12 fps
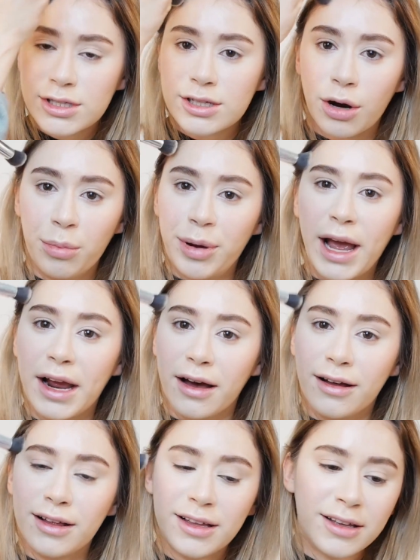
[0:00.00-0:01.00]
so
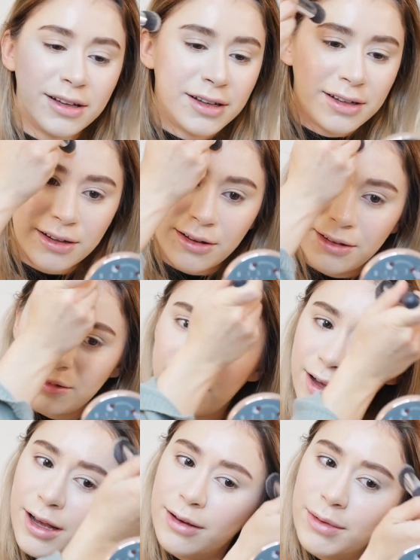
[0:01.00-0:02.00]
pale.
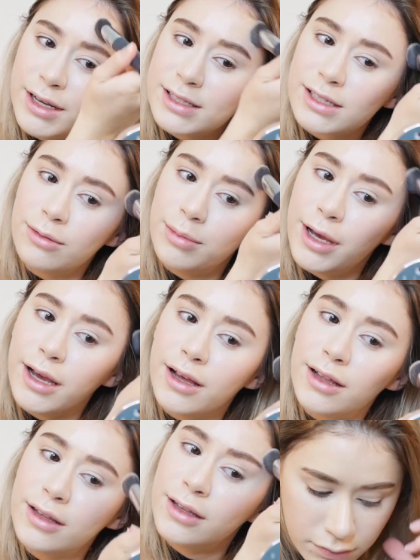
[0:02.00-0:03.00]
Why am I so
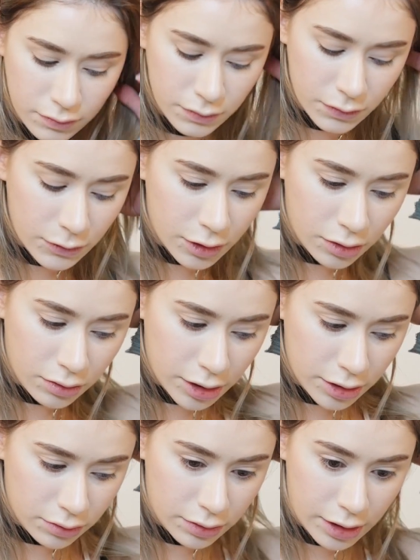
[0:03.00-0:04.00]
pale? Oh,
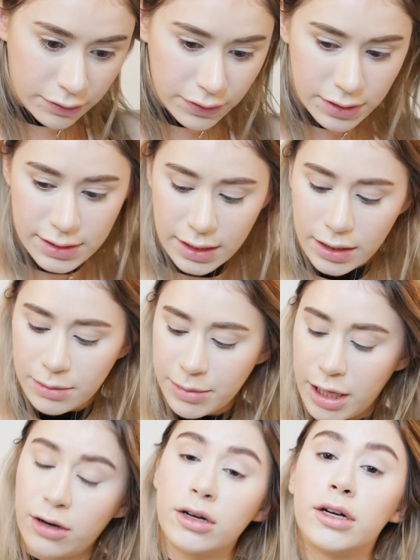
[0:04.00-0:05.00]
I don't have a setting
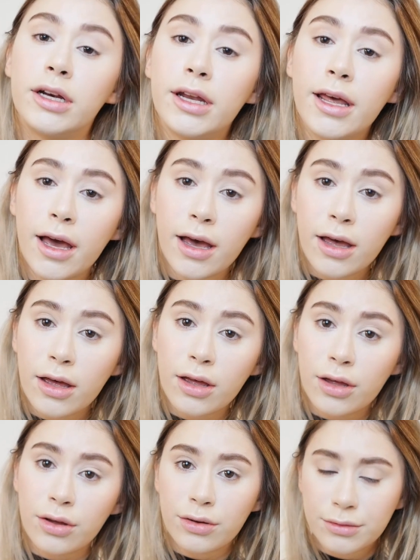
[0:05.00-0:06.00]
powder.
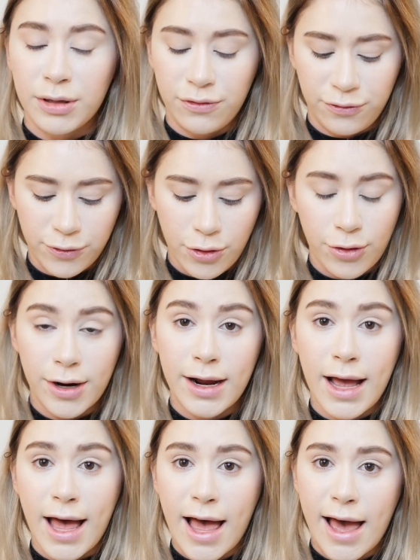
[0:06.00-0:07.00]
No!
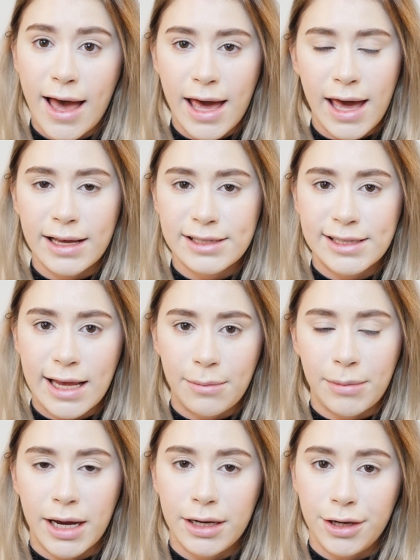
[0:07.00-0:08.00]
Before I
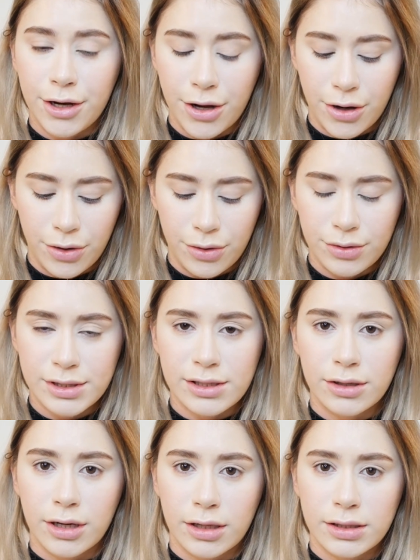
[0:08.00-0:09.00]
set my nose,